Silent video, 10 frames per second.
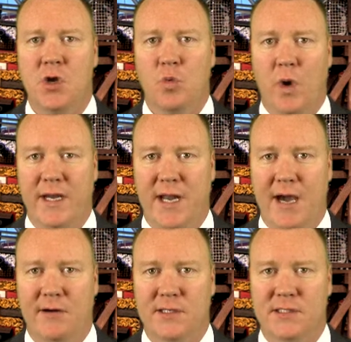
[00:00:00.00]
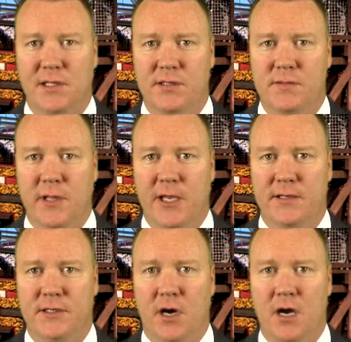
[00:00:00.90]
right now exclusively
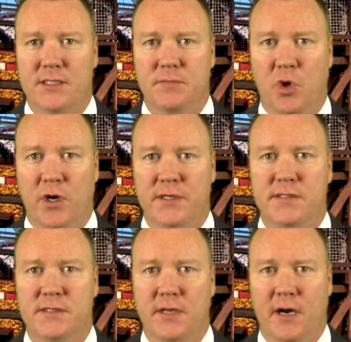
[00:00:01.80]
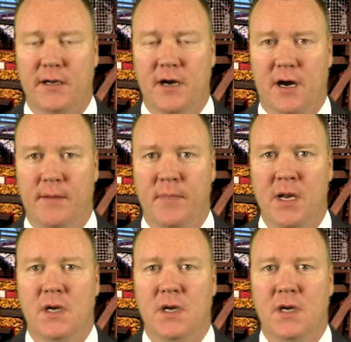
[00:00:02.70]
at DocSports.com.